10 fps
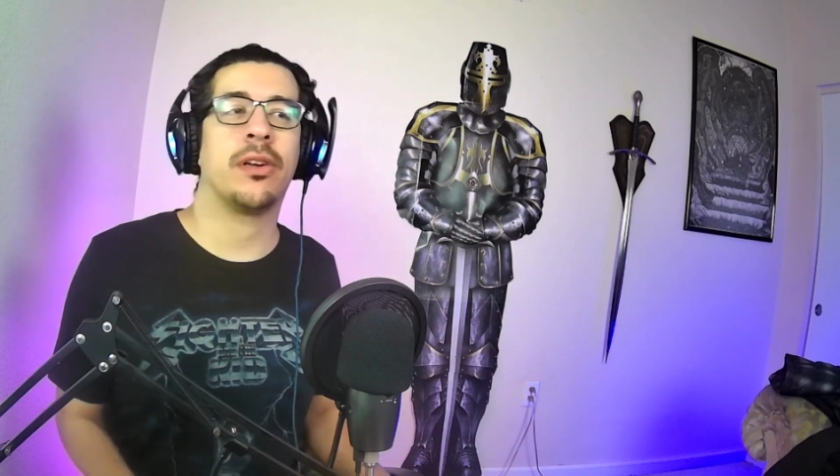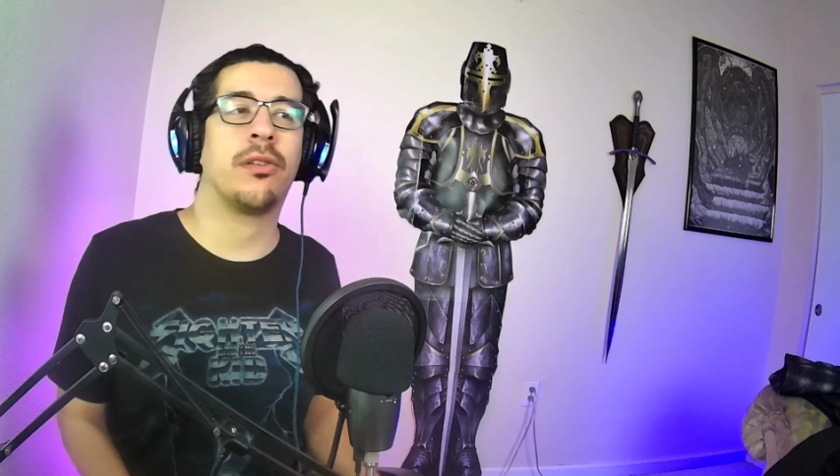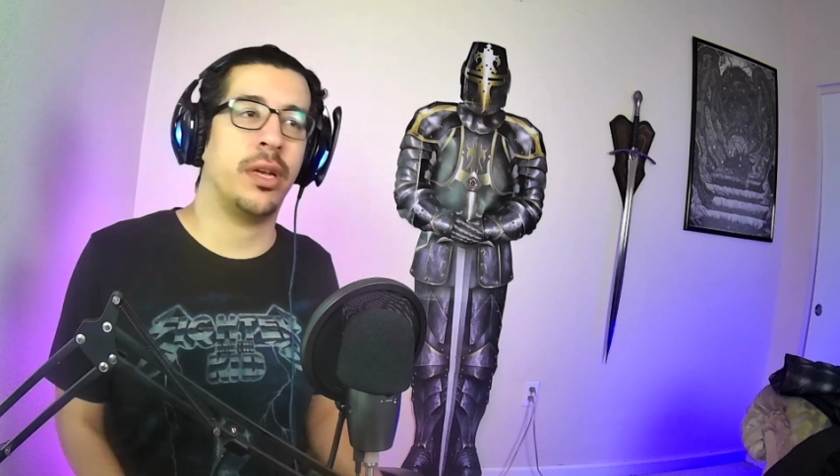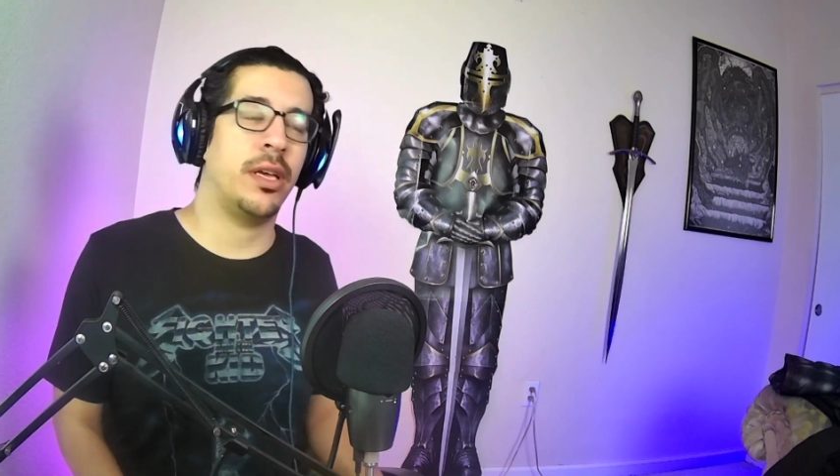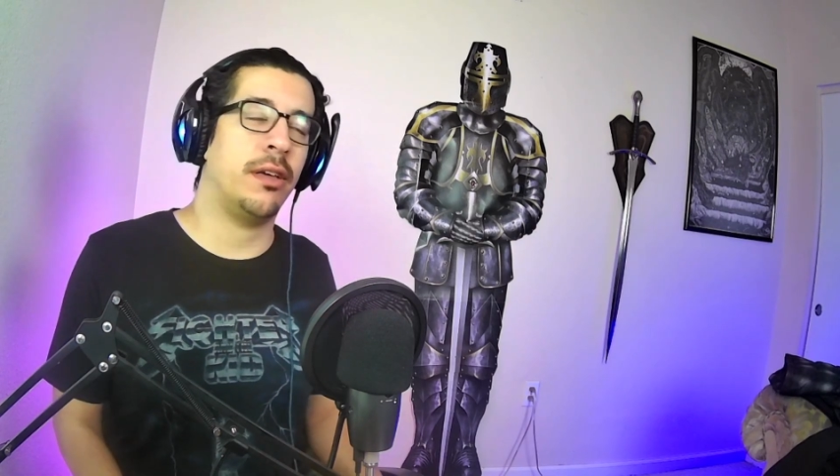
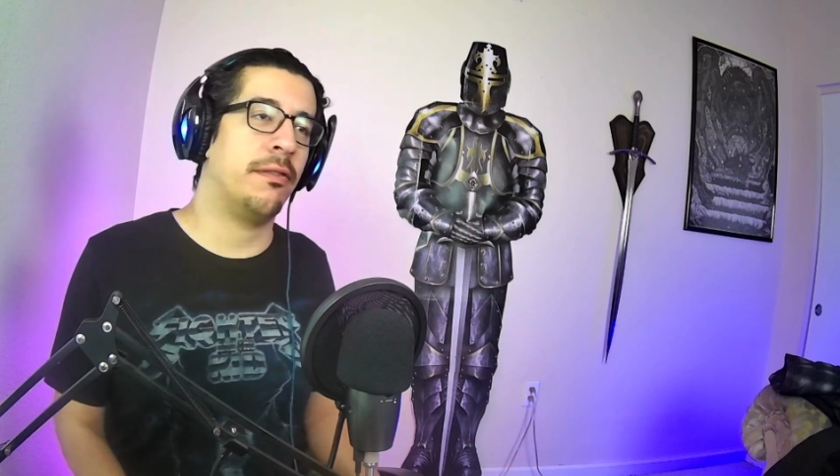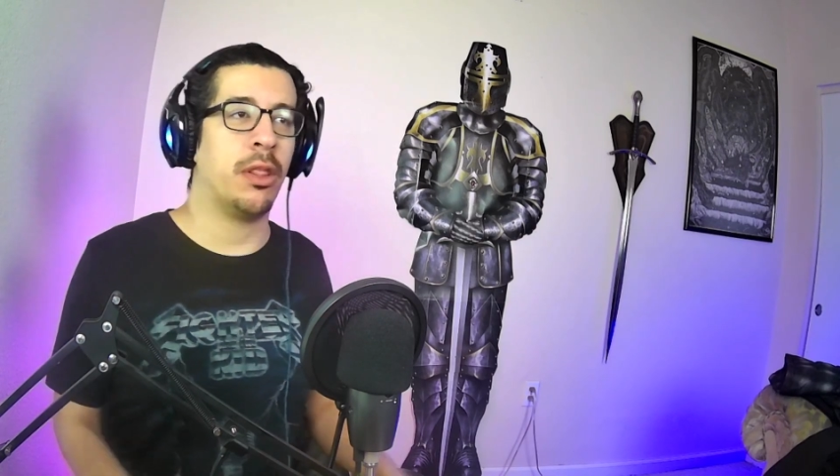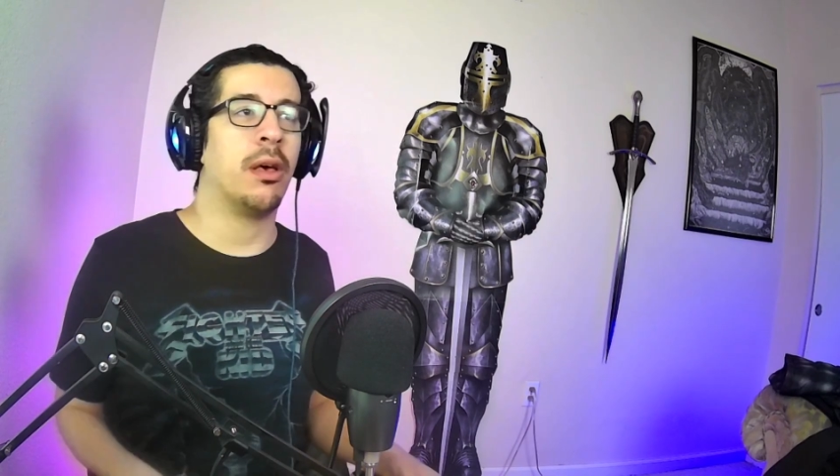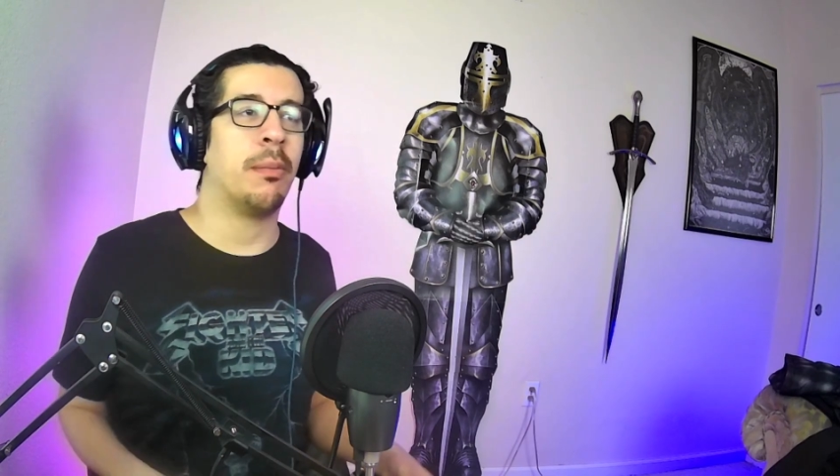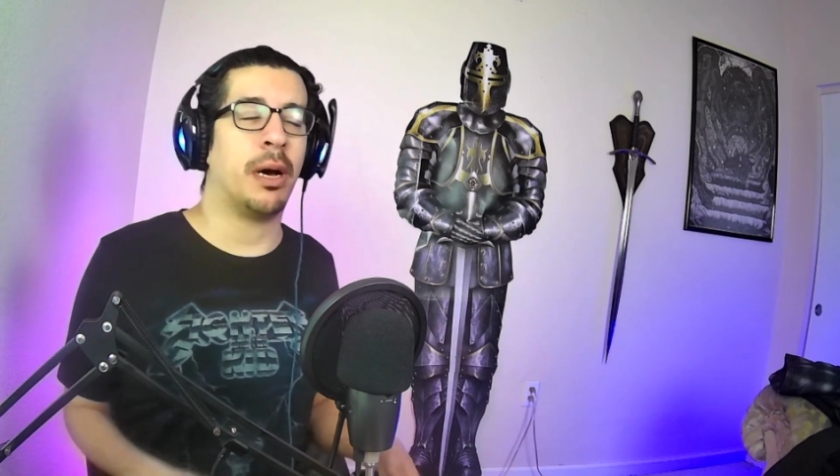
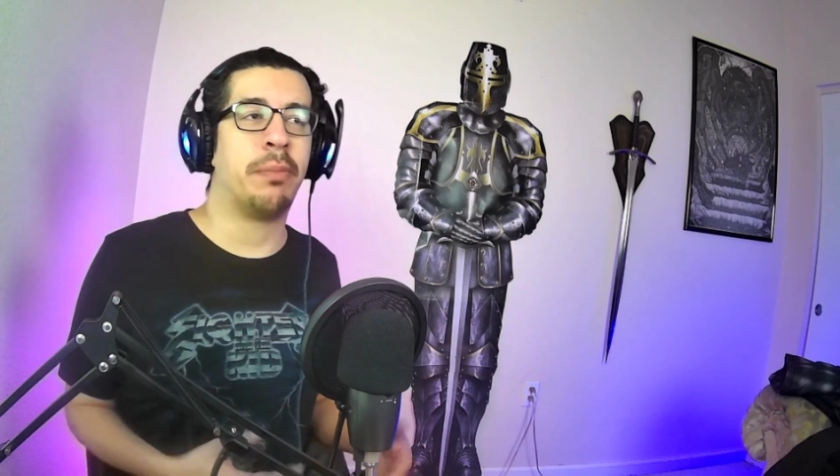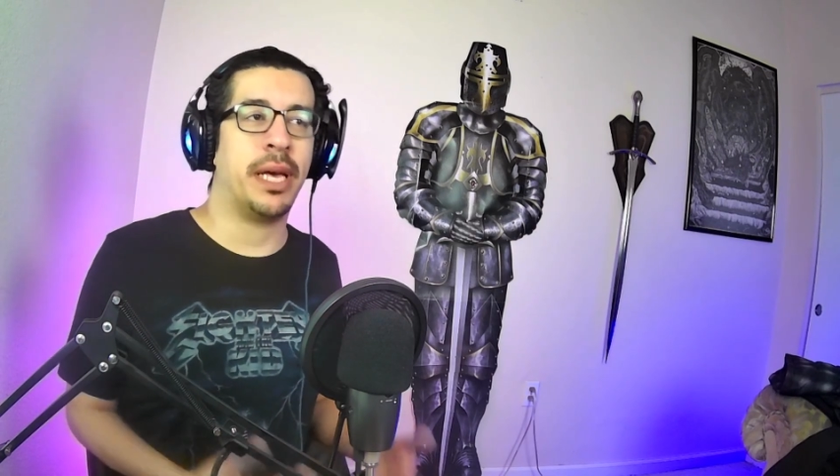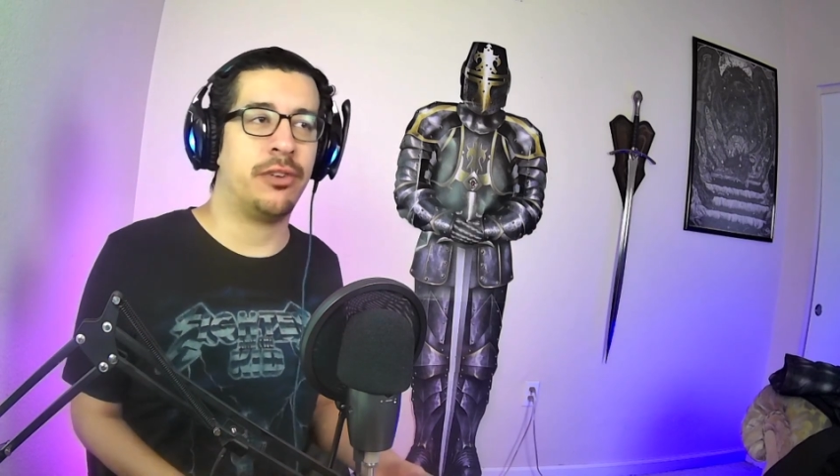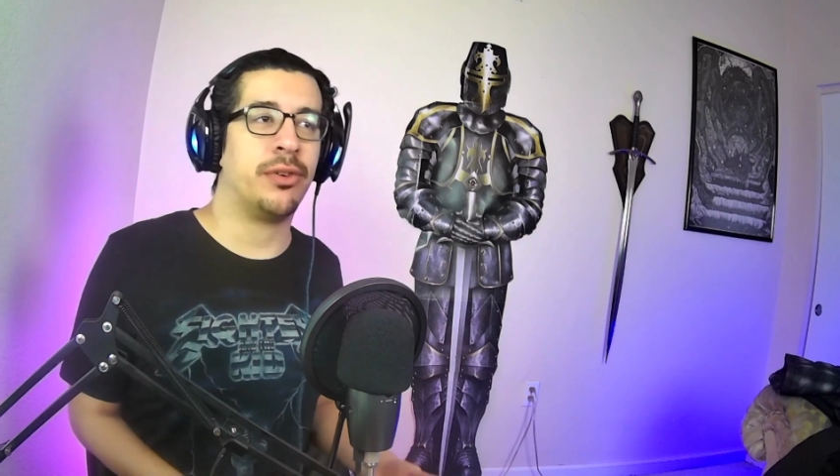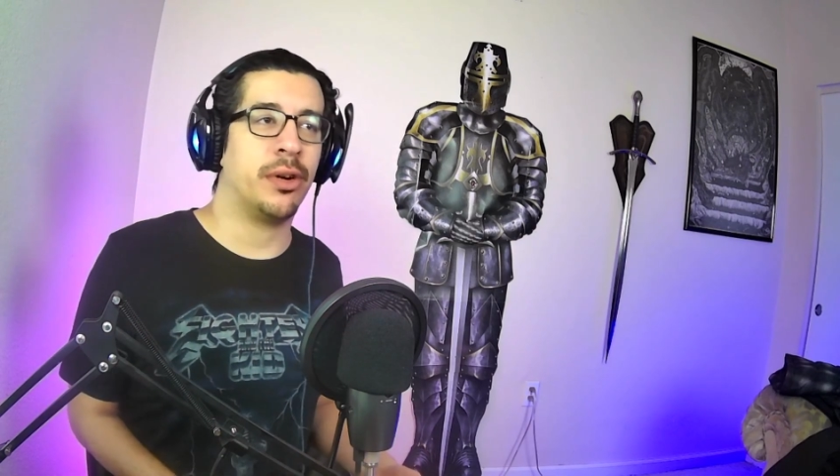grieve about
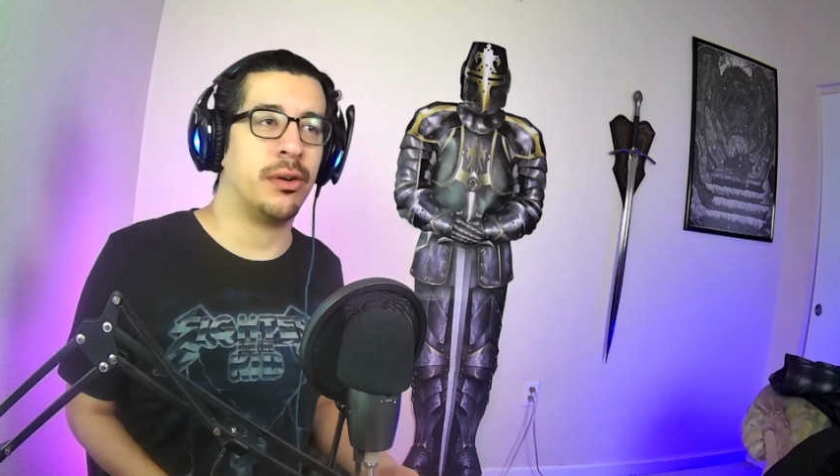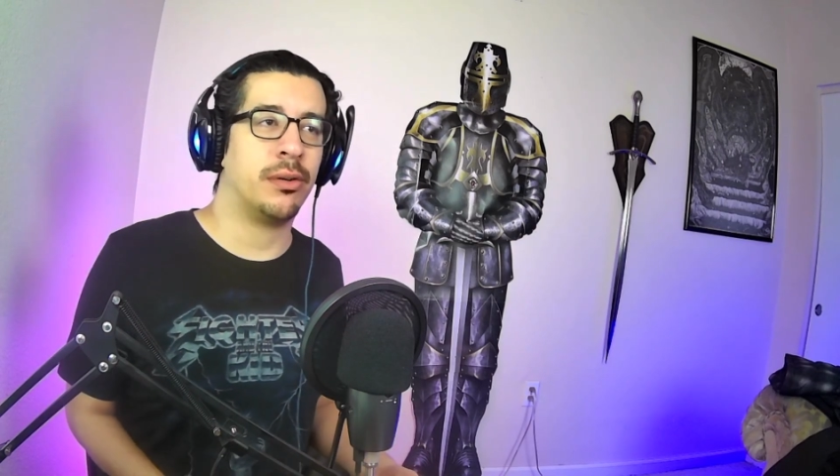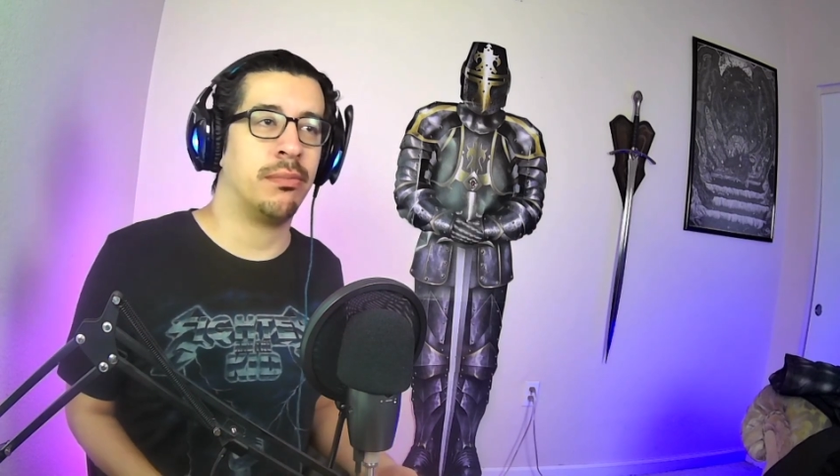Pedro,